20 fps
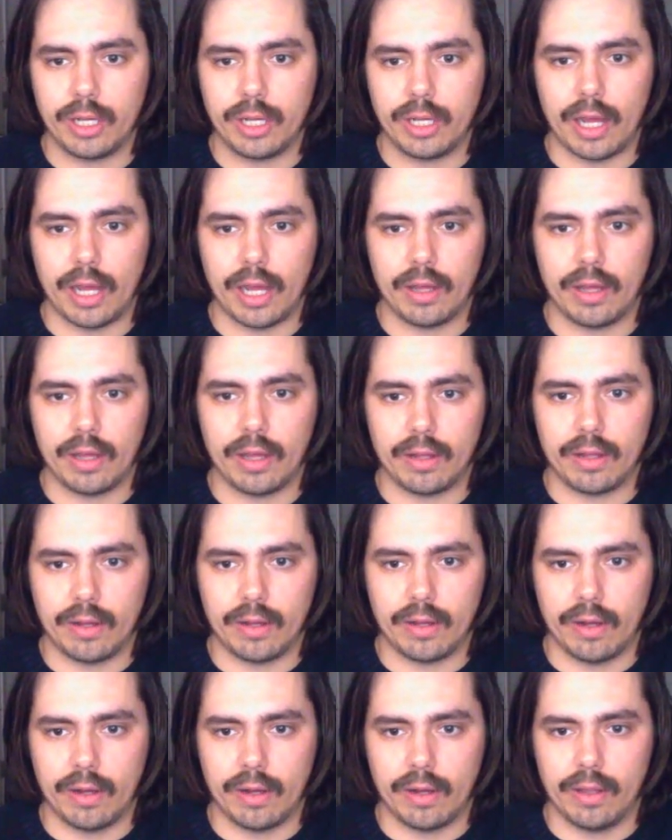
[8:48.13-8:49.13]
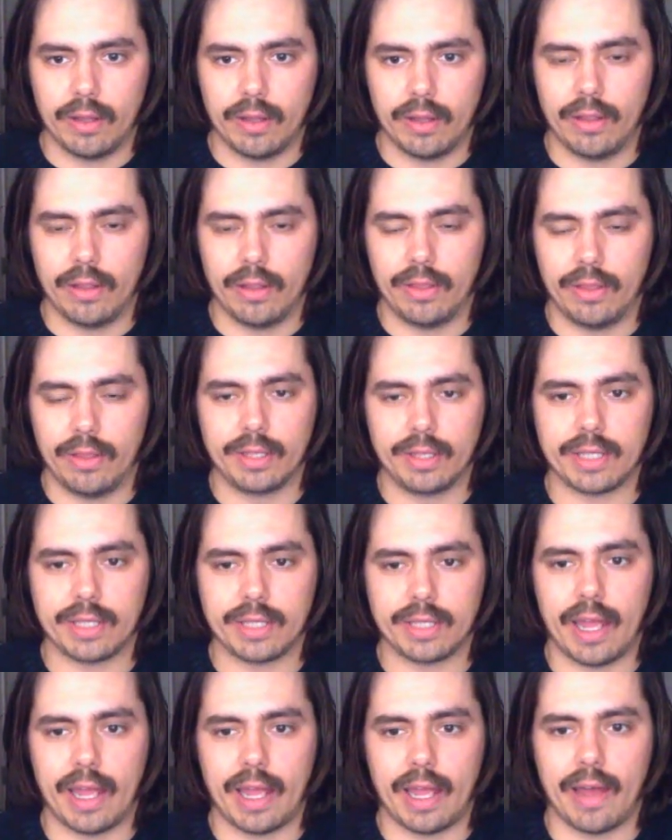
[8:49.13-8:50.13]
I think a lot of the things I
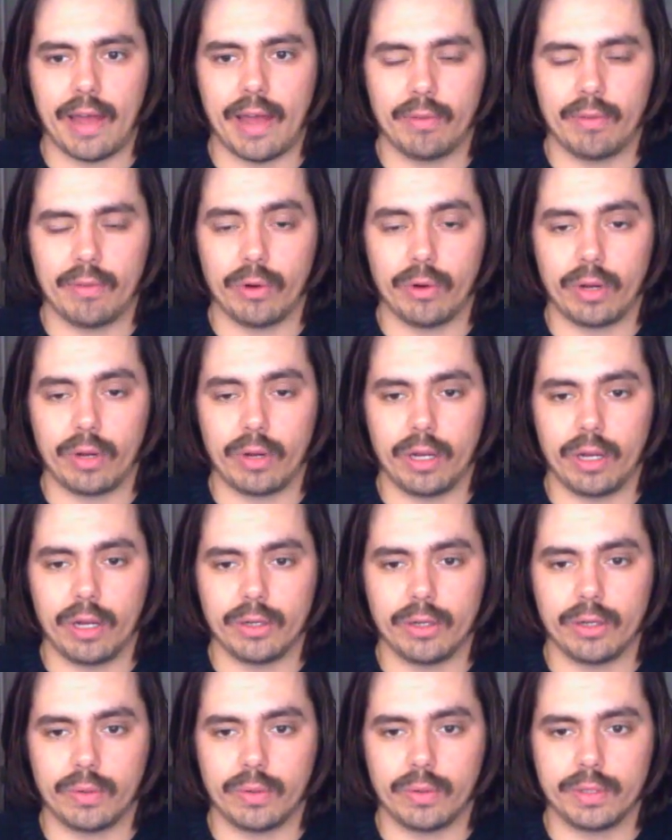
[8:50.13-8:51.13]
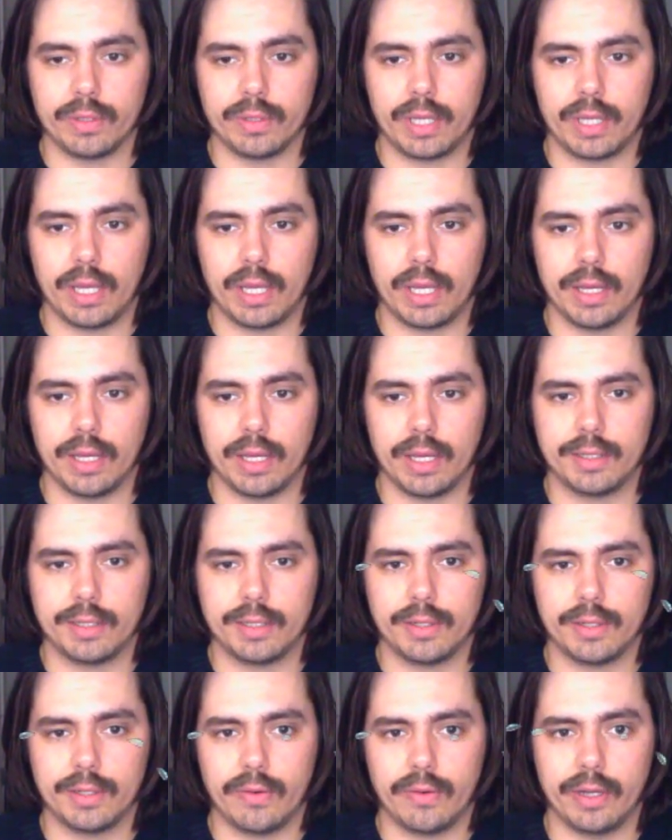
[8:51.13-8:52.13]
have are more geared towards kids.
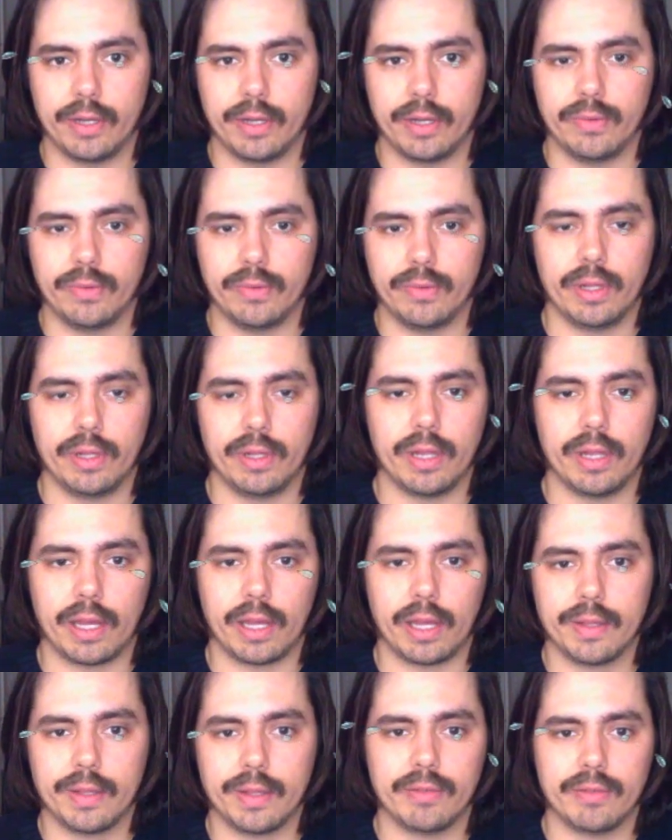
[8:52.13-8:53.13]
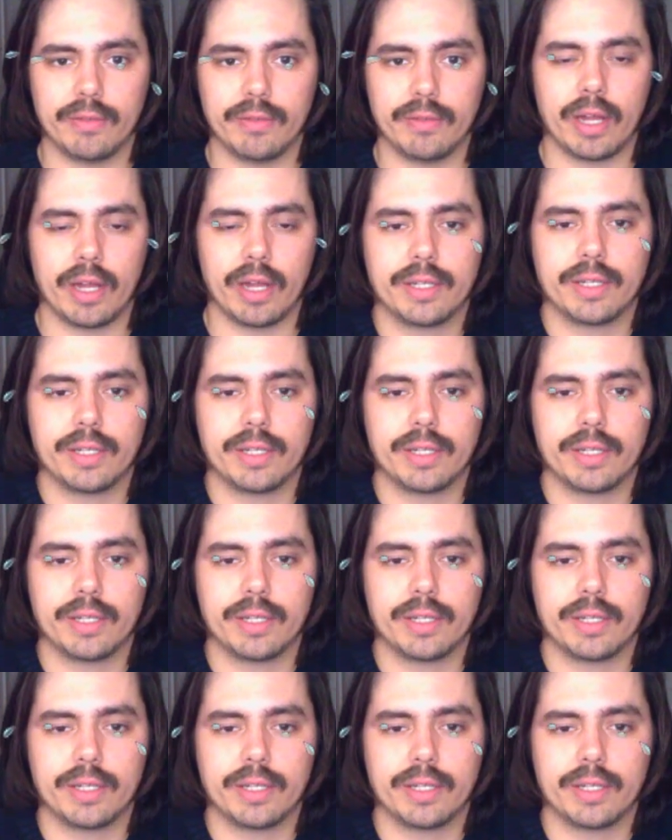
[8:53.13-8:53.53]
Oh, I do really like this effect.